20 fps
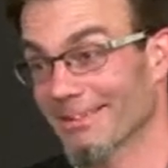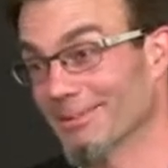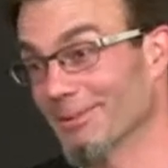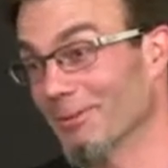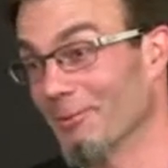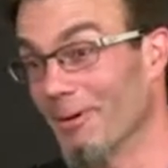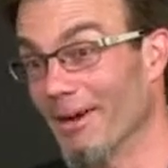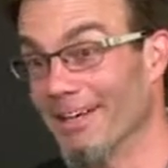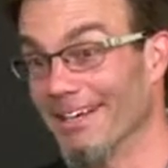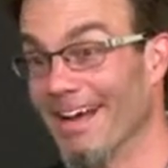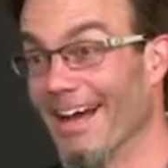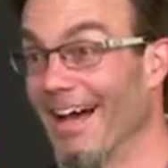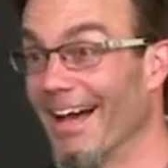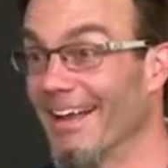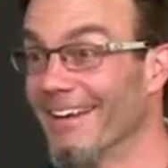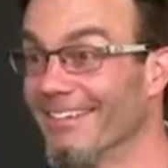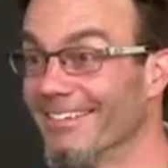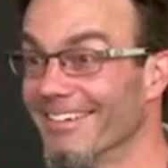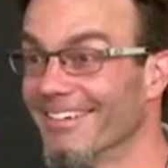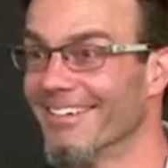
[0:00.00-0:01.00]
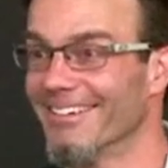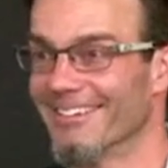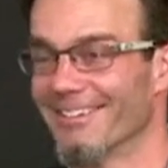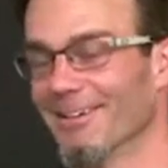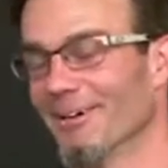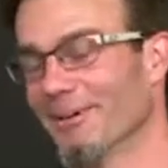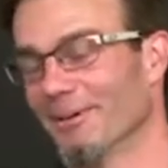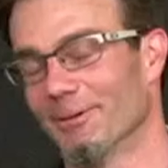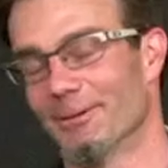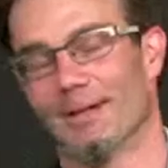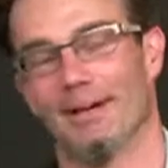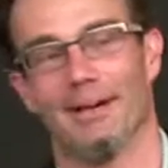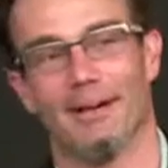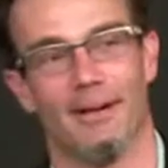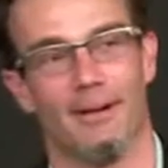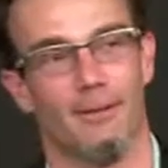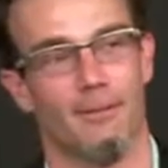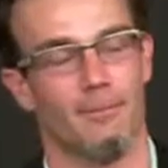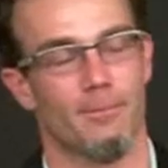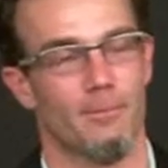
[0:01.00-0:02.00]
so why not? No,
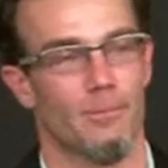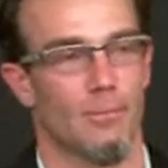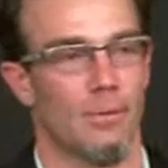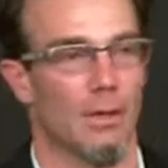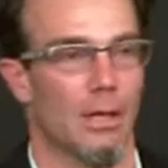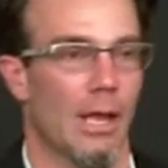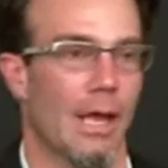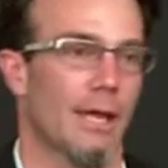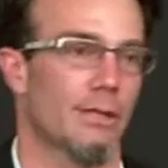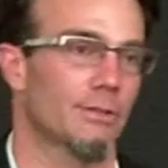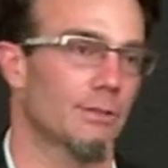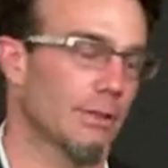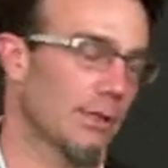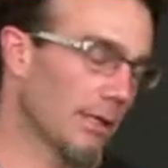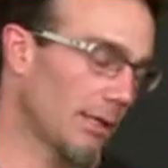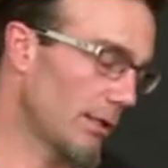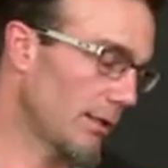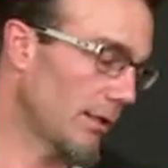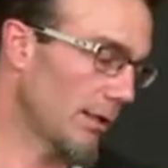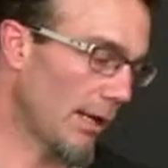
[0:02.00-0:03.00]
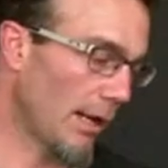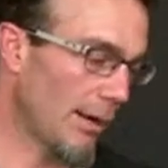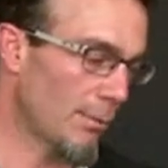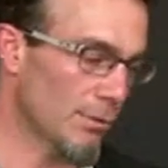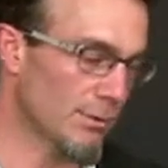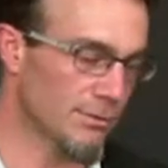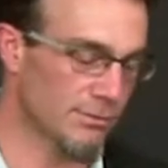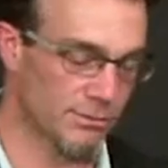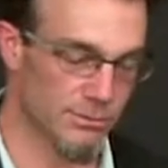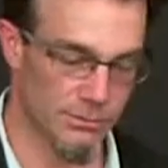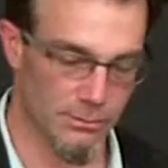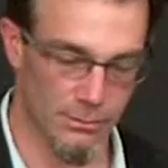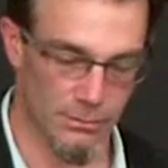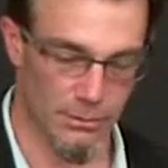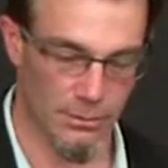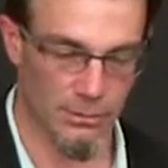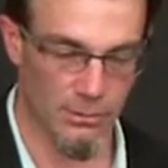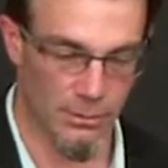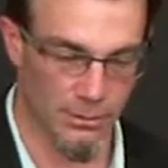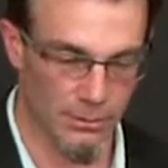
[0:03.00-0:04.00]
um, actually, I was
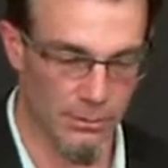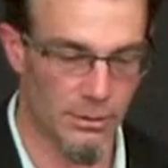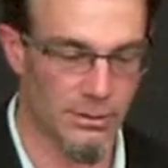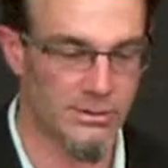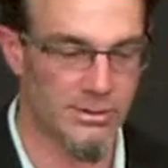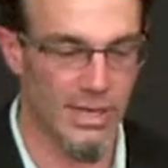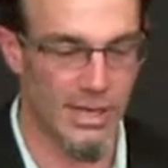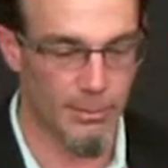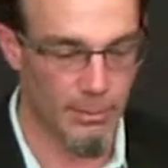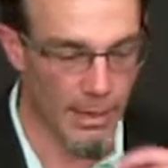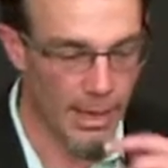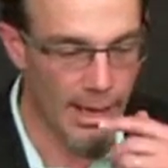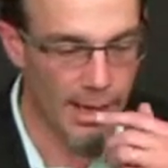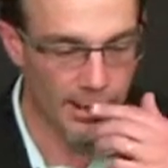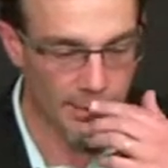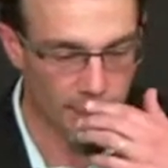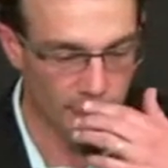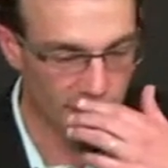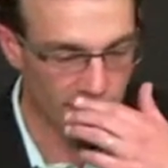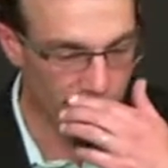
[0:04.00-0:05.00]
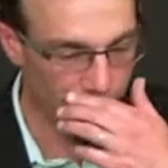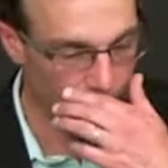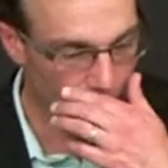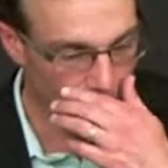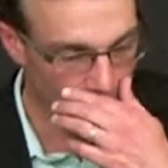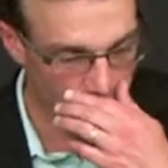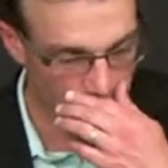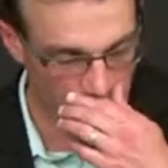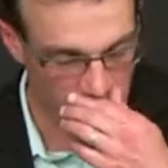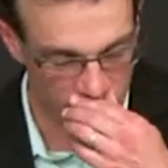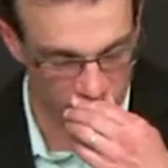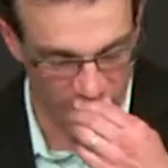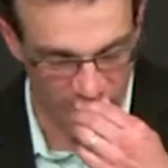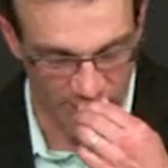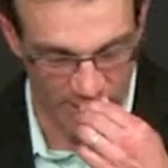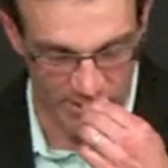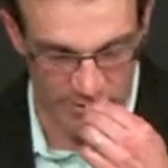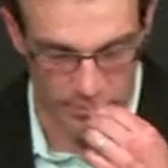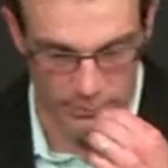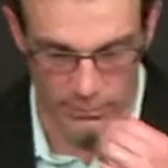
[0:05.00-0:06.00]
the, the same guy, one of my mentors at
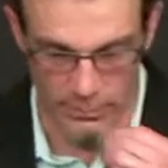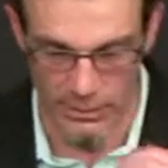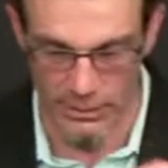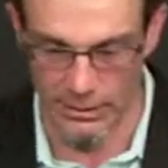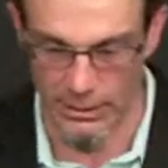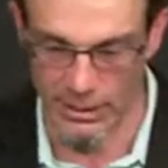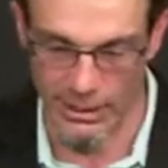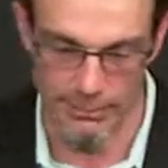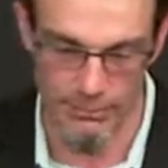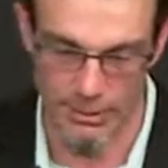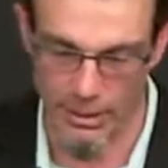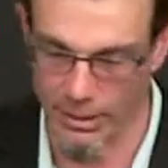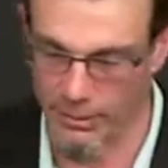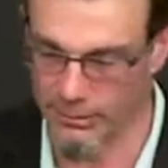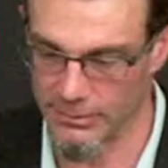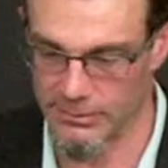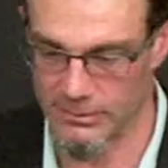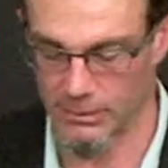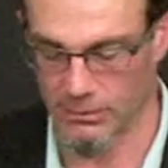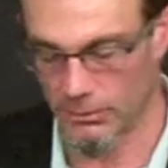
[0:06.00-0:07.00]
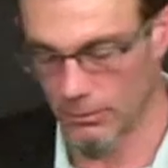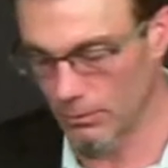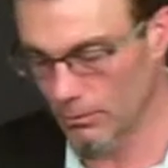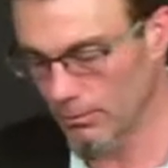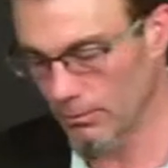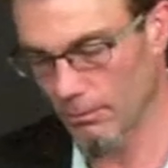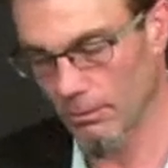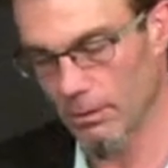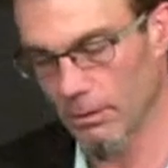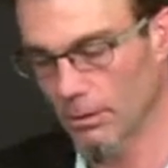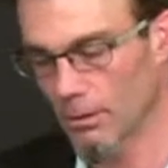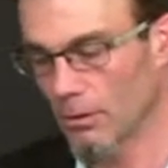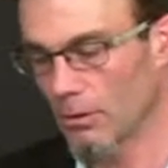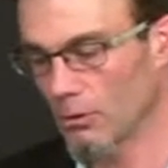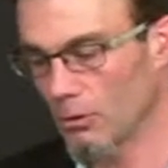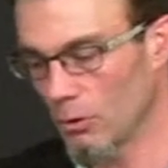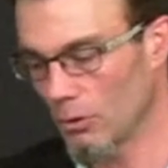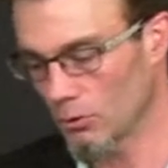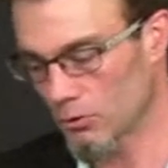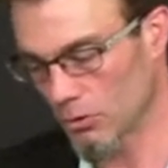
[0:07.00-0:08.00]
Pfizer, he came down and said, you,
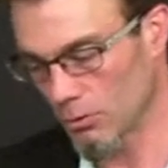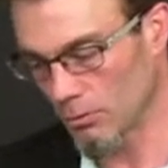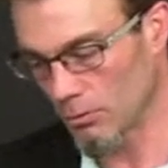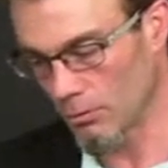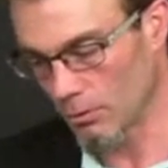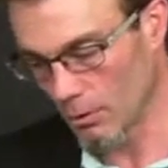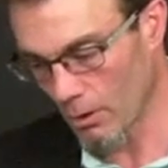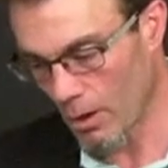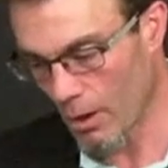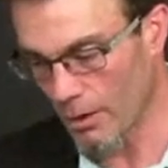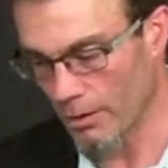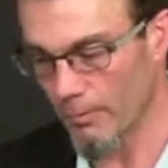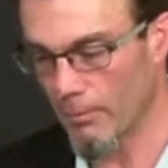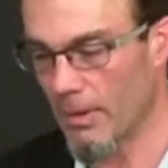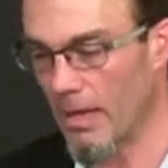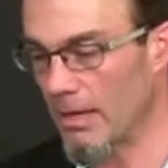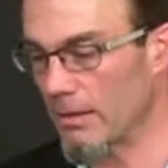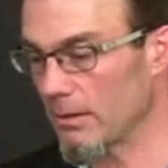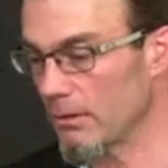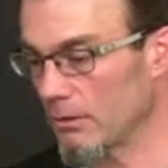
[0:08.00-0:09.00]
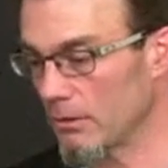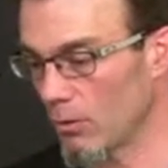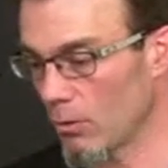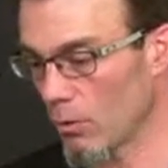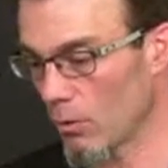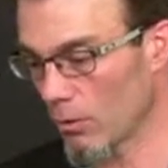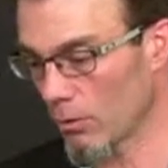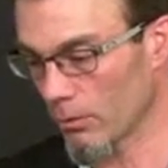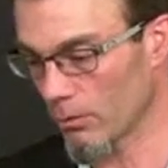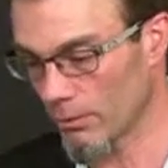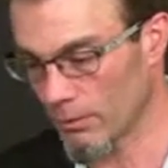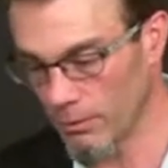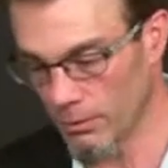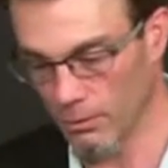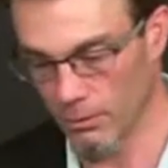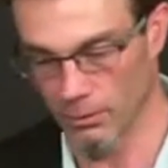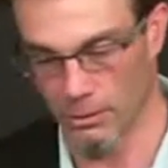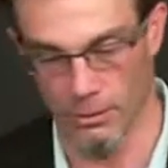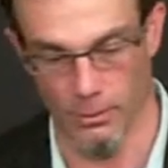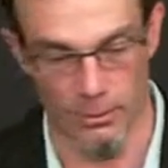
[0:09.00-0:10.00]
you should augment your,
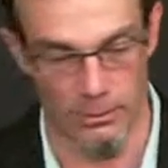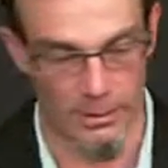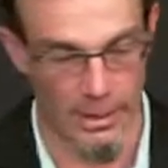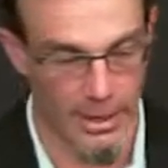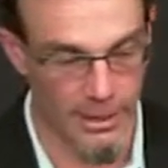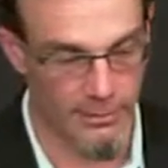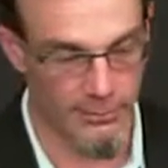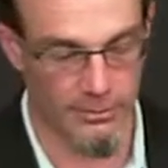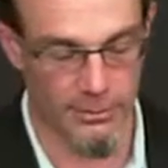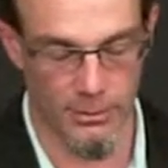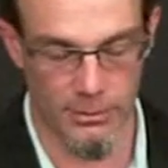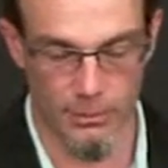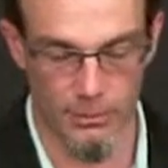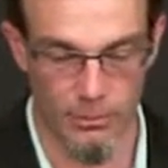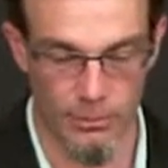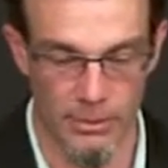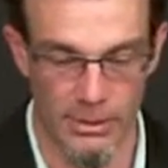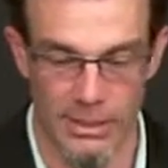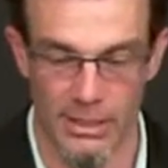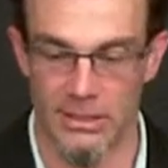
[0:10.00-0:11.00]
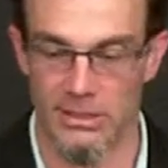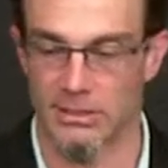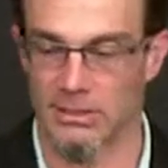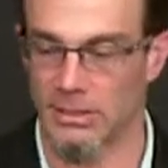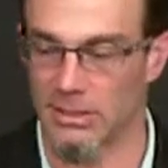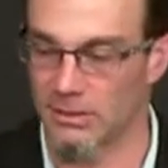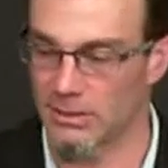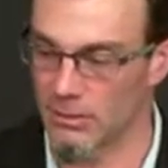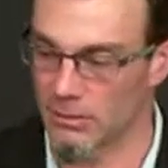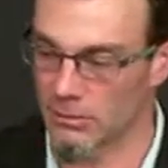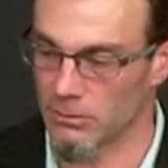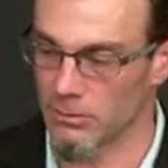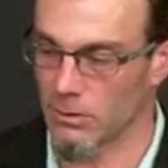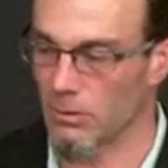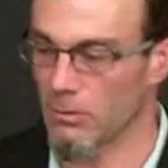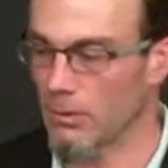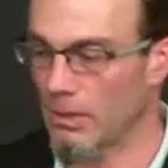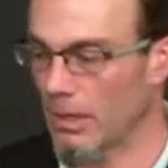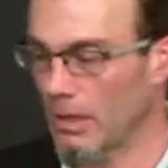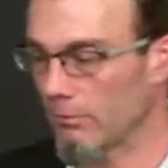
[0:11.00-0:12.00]
you, you know, a lot of the PhDs here
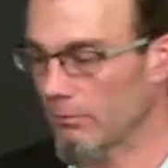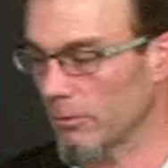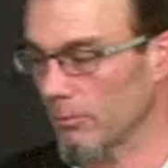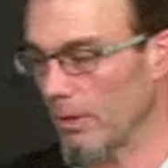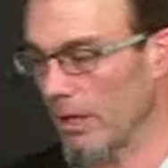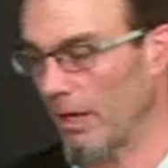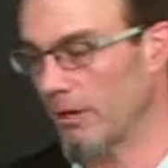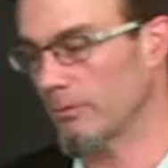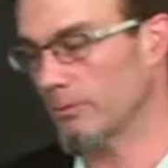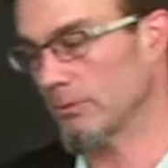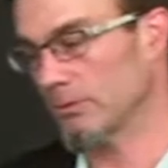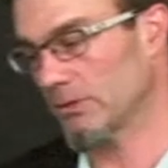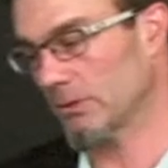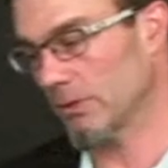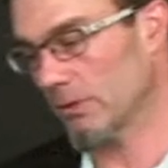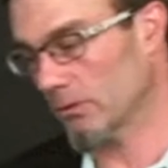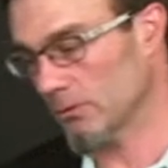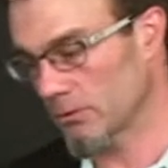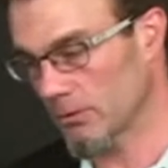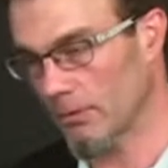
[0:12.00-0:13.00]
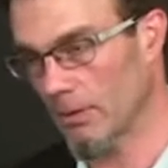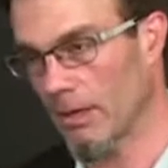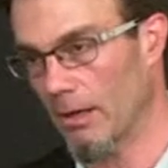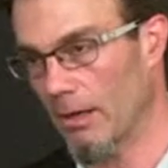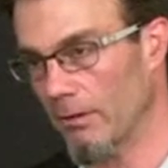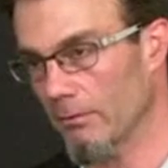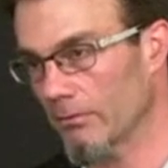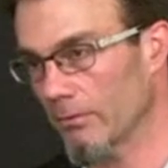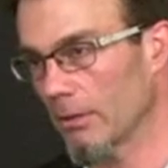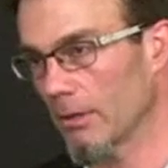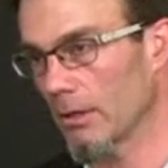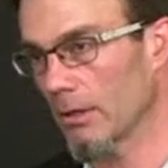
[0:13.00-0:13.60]
don't have the management skills you have